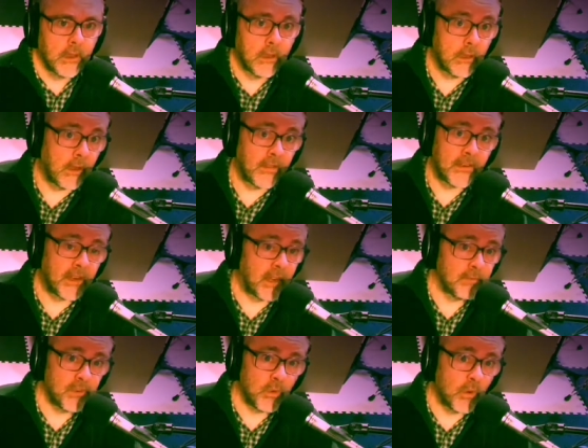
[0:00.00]
lot of the
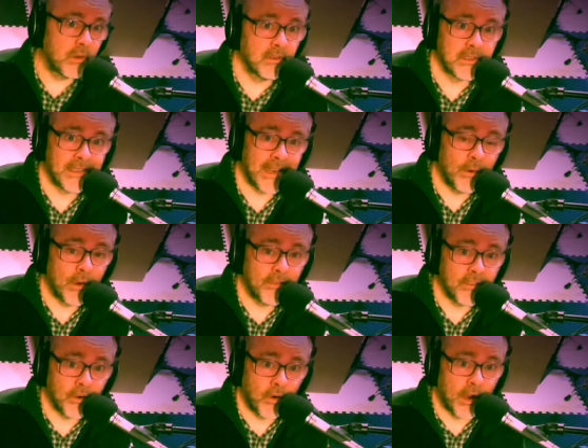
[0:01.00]
times you want to stay away
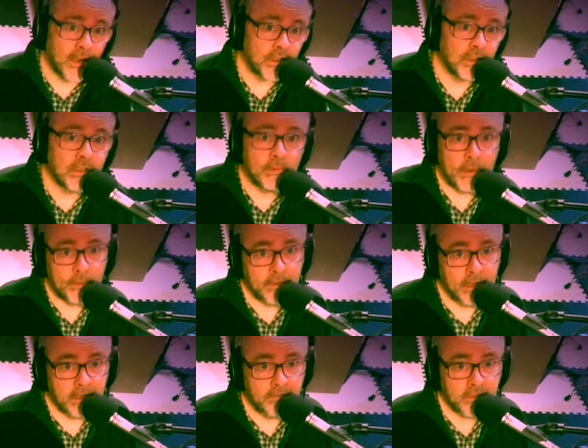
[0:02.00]
from the crash until maybe the
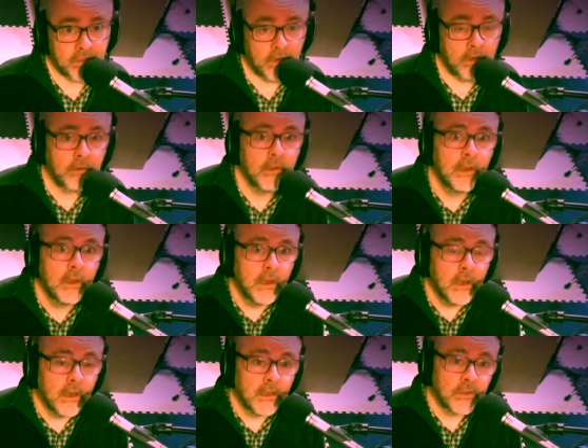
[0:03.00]
end of a song.
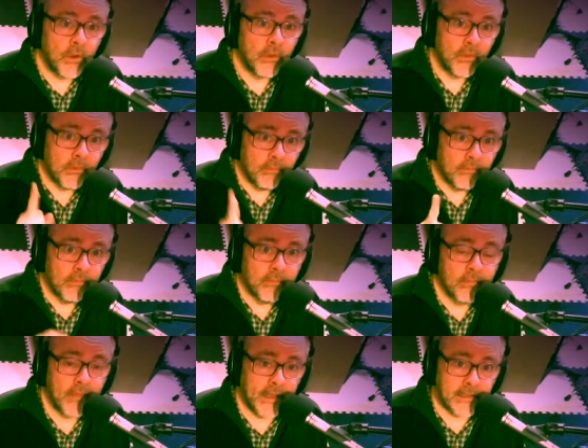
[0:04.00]
So
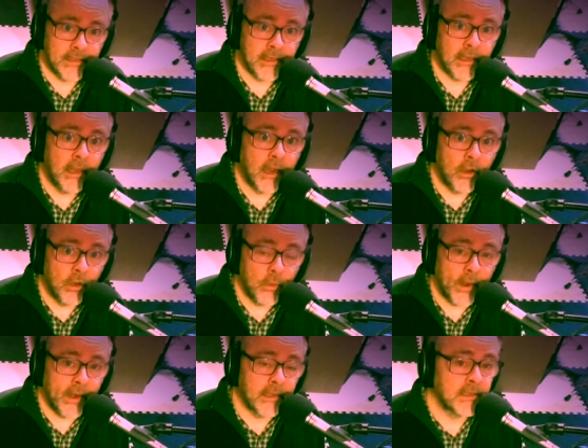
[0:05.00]
that's a good
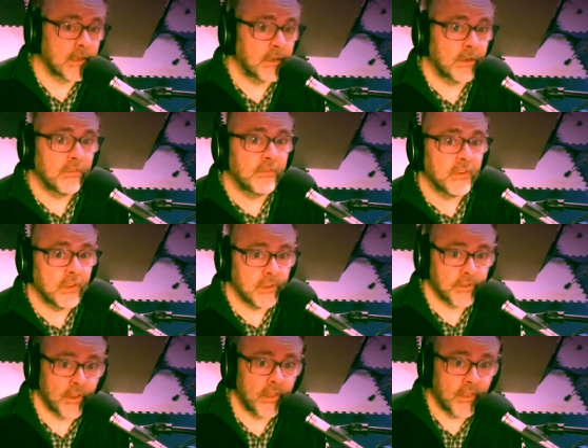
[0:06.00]
way to get started on
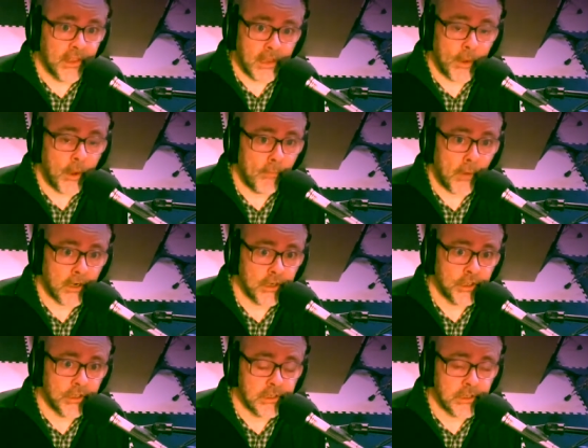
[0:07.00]
fills. Think about
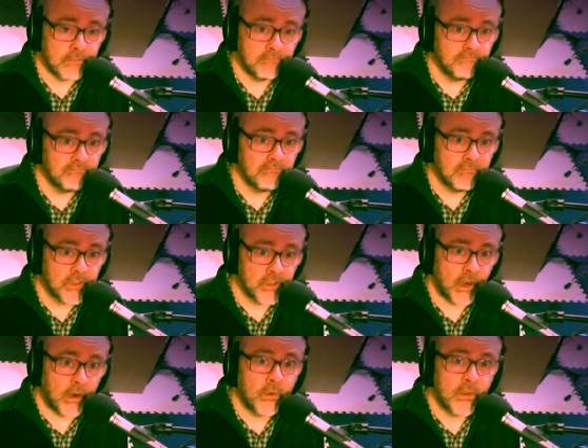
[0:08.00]
marches, start with